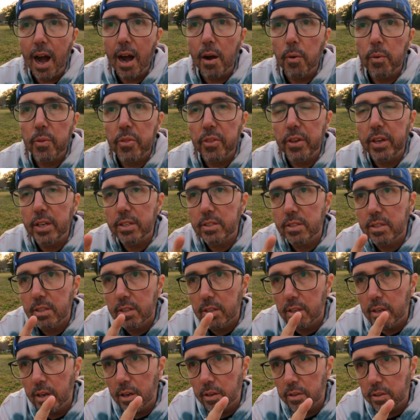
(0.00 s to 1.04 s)
With this,
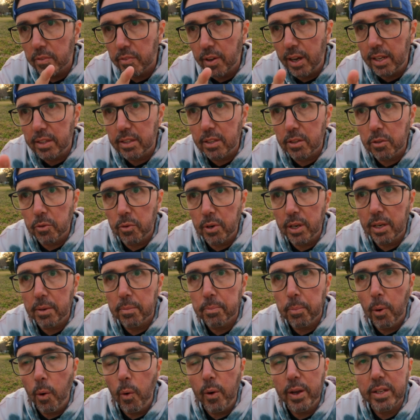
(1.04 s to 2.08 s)
you know, you've got the 3
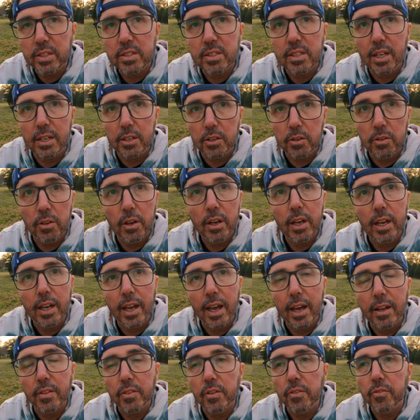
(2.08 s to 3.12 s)
points that you're looking
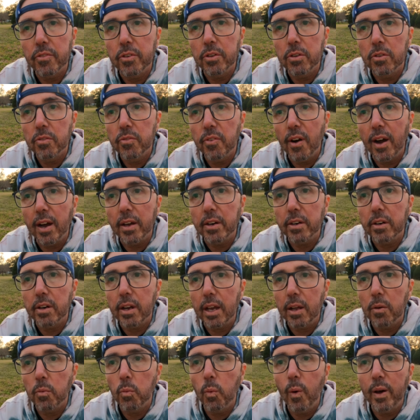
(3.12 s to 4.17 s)
at in the viewfinder,
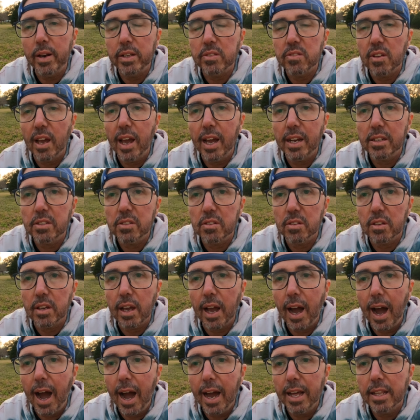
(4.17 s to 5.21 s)
and what it's actually
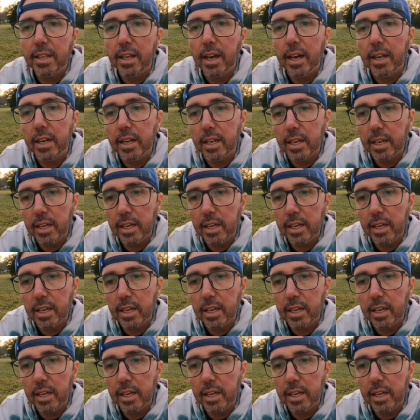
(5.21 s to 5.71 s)
highlighting